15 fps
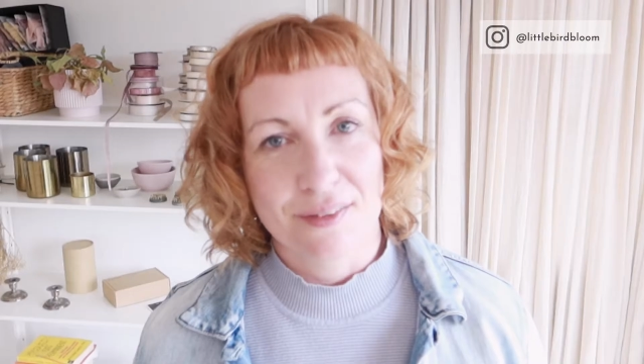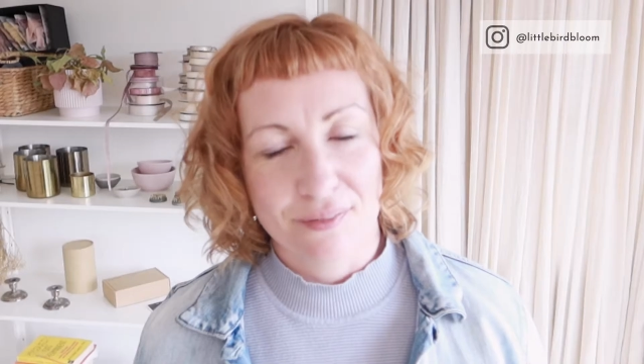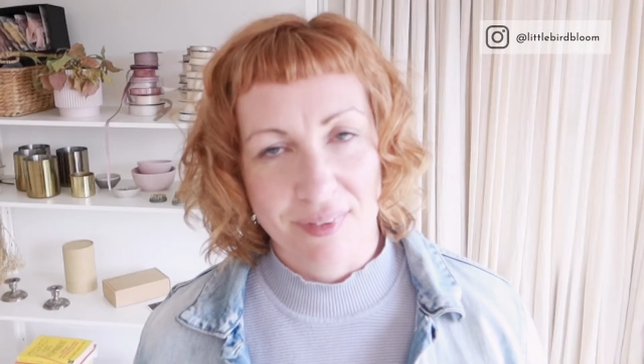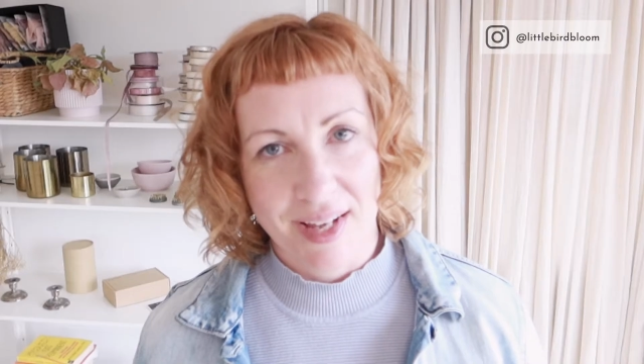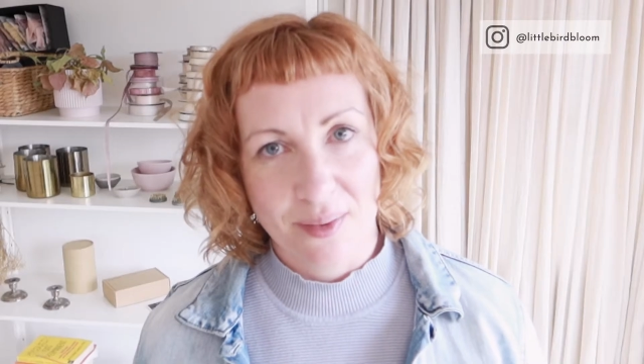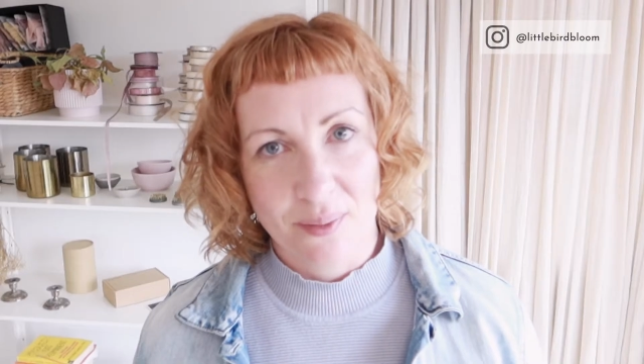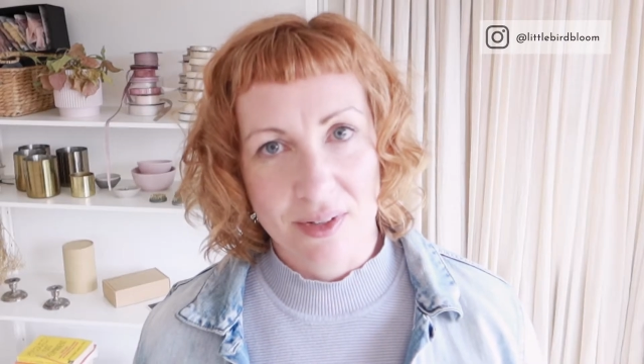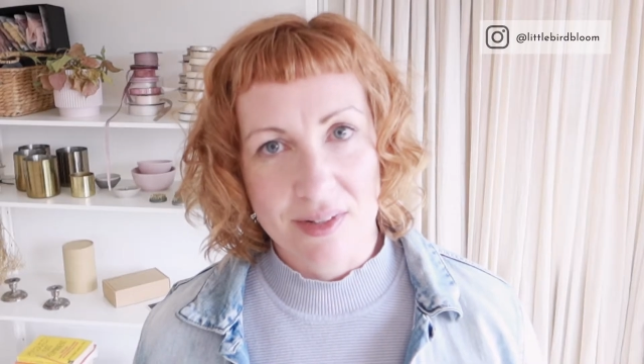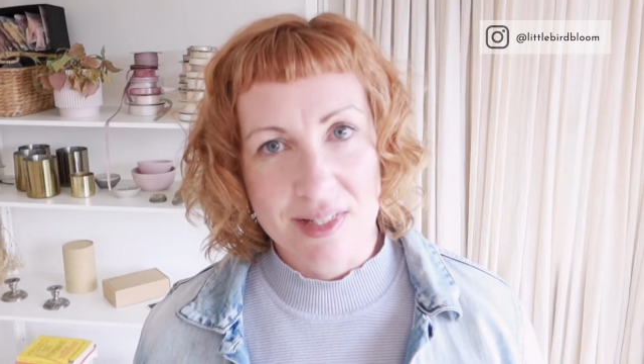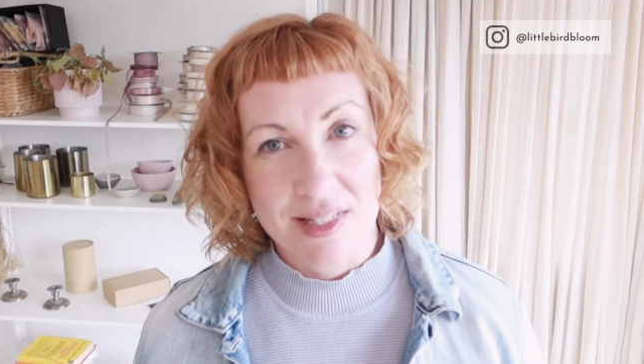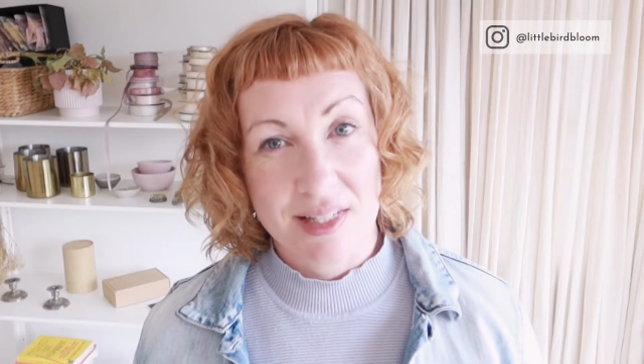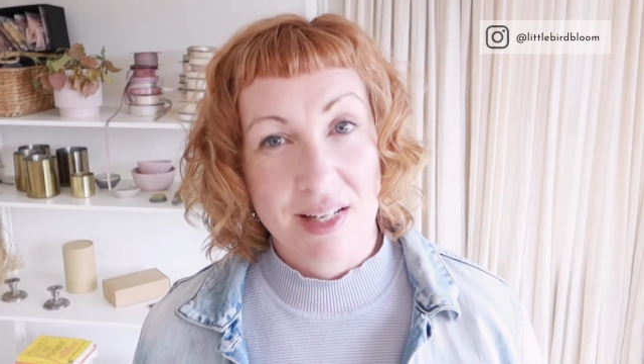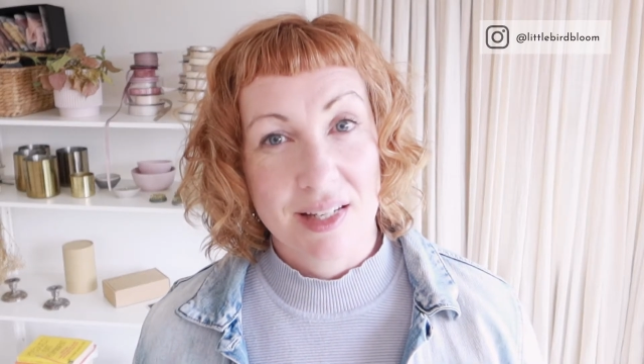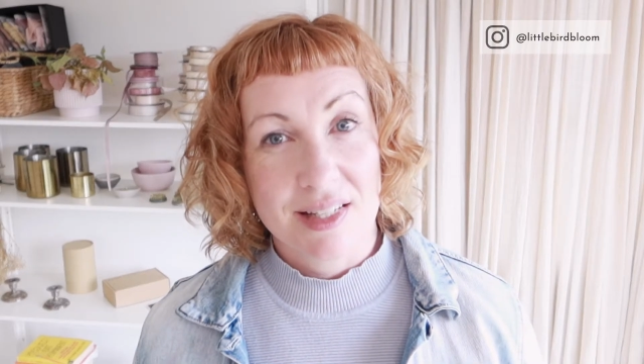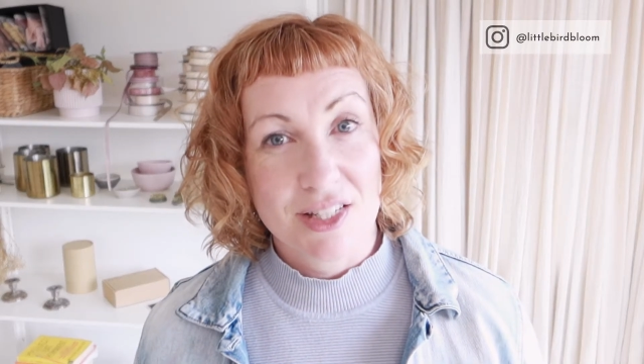of
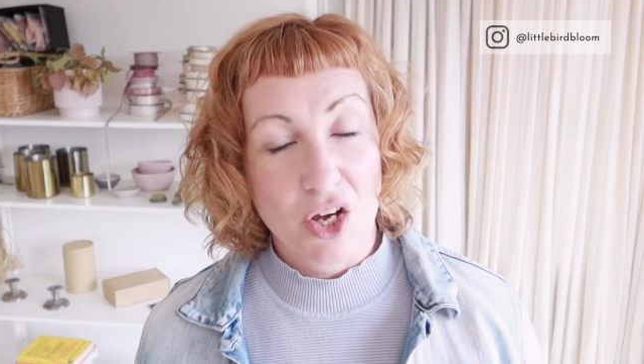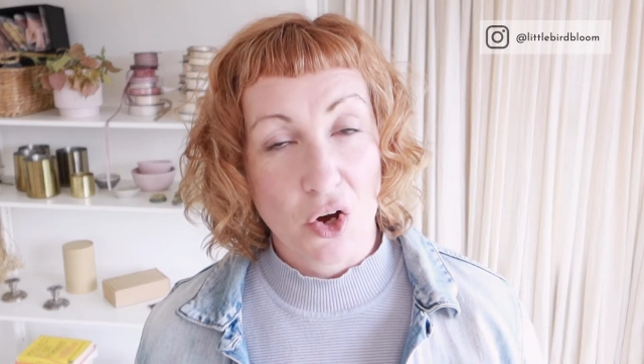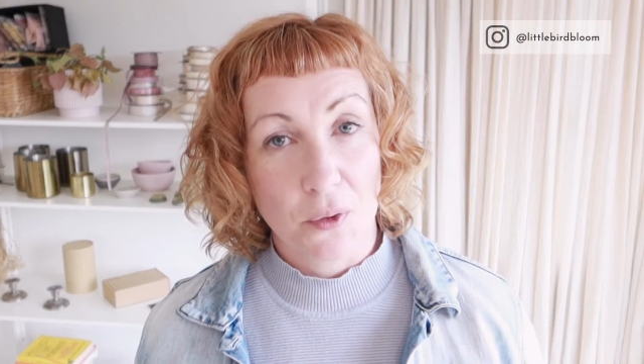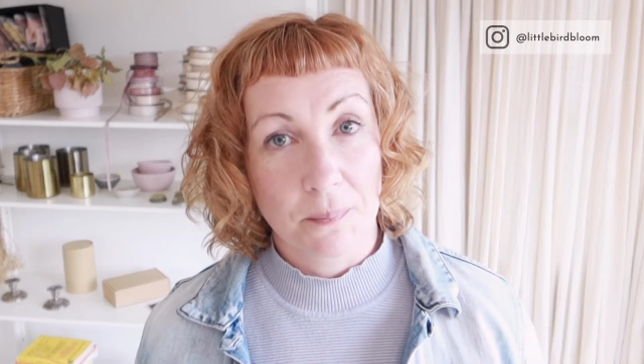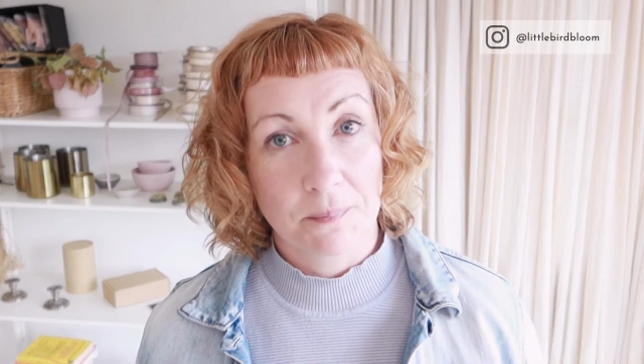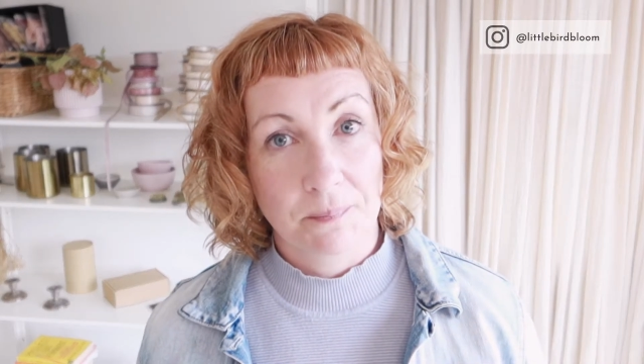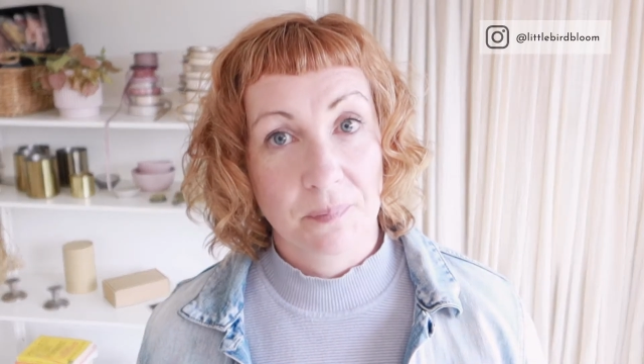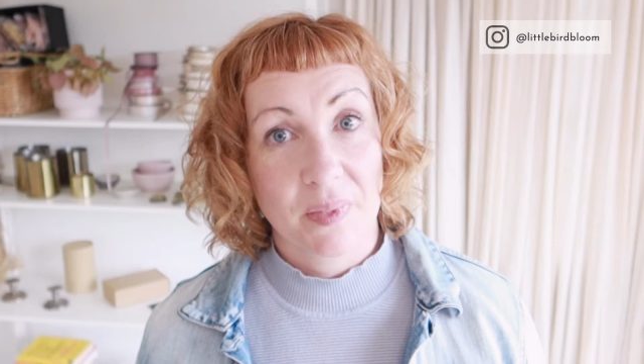flowers. So